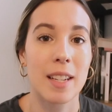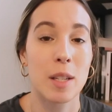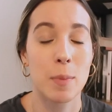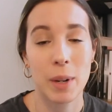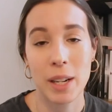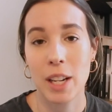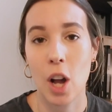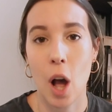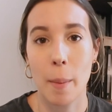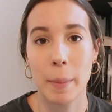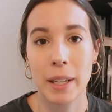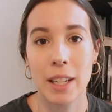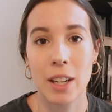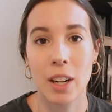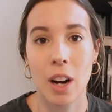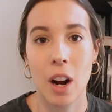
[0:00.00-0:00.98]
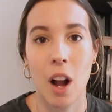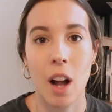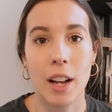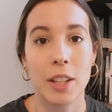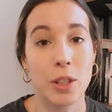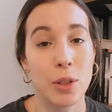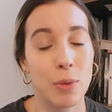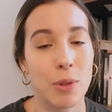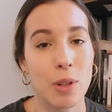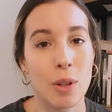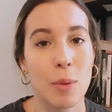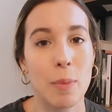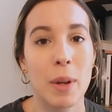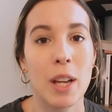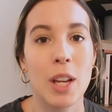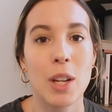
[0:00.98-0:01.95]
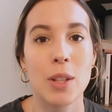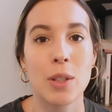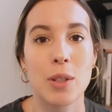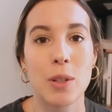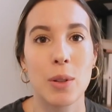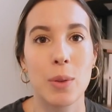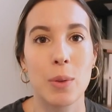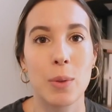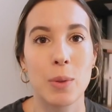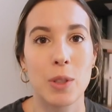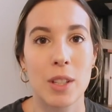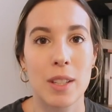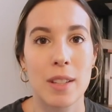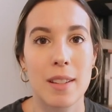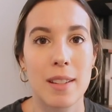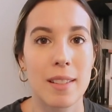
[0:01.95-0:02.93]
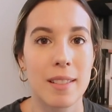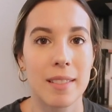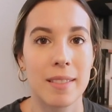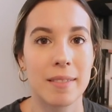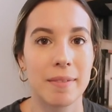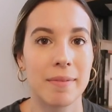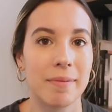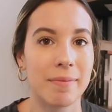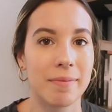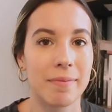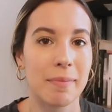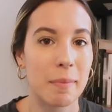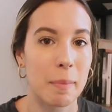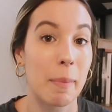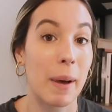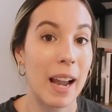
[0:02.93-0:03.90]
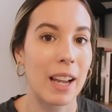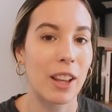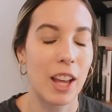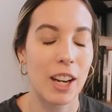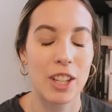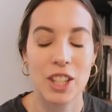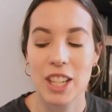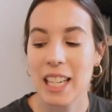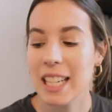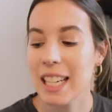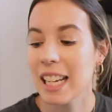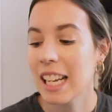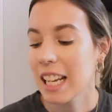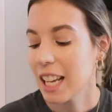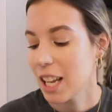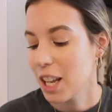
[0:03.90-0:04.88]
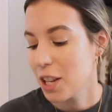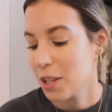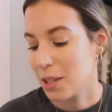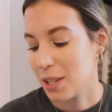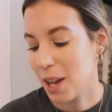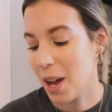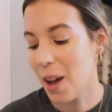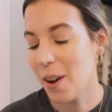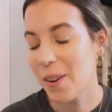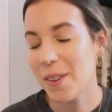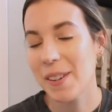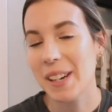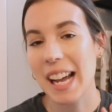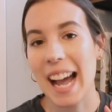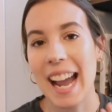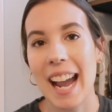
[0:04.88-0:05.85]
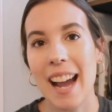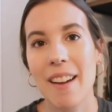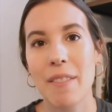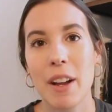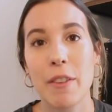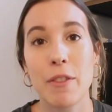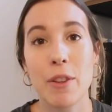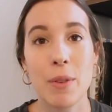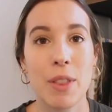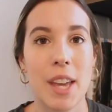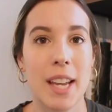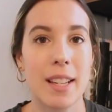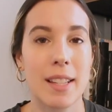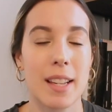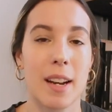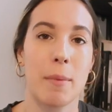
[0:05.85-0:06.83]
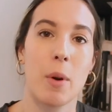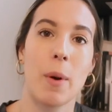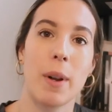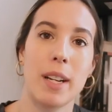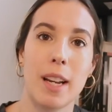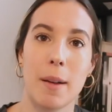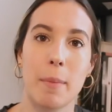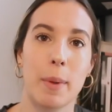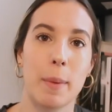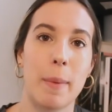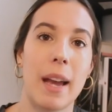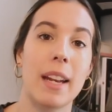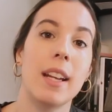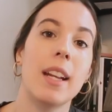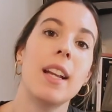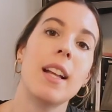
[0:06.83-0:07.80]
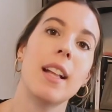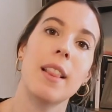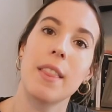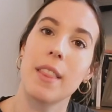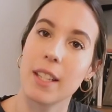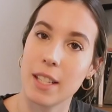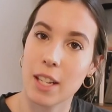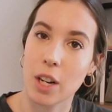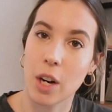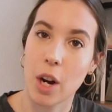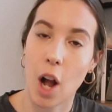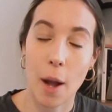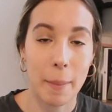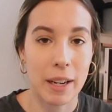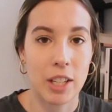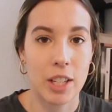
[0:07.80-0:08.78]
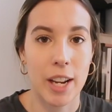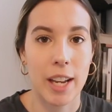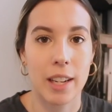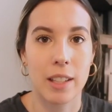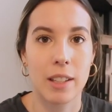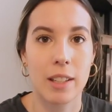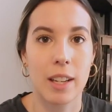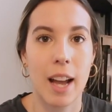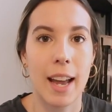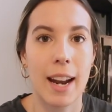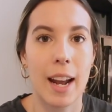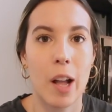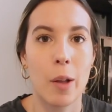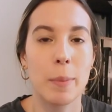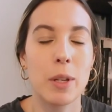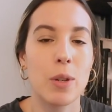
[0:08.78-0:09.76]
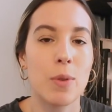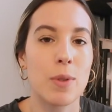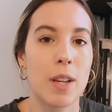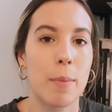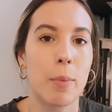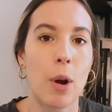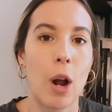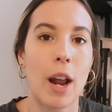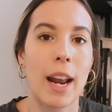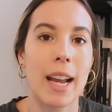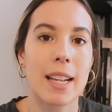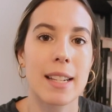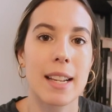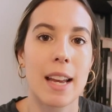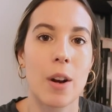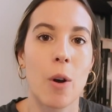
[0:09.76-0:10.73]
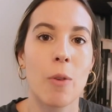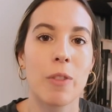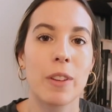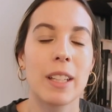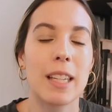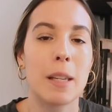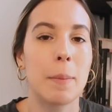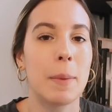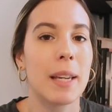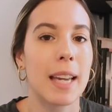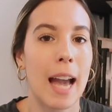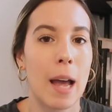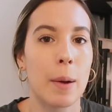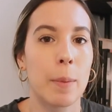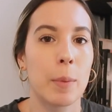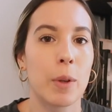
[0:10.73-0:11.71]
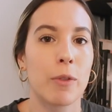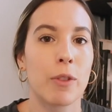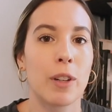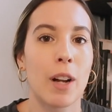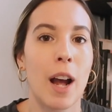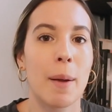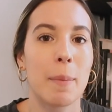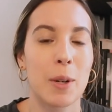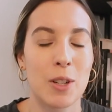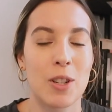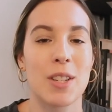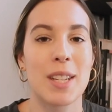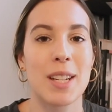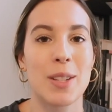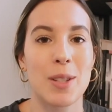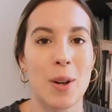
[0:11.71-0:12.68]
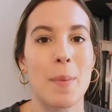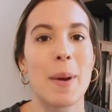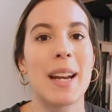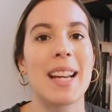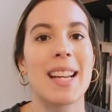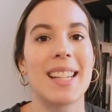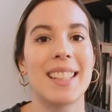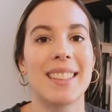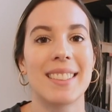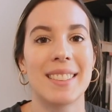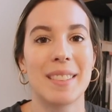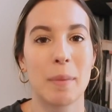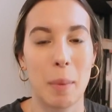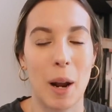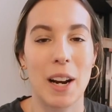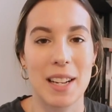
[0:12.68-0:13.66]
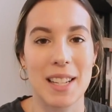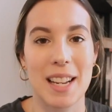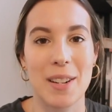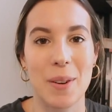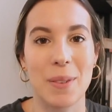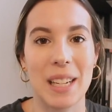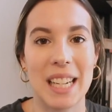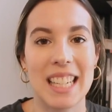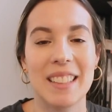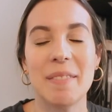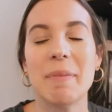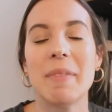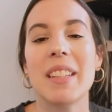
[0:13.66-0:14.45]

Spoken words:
it's pretty common here on YouTube to just buy a lot of shit. So I have a few things that I'm going to implement this year on my channel to kind of help me use up products and hopefully keep me accountable for not purchasing so many products I don't need.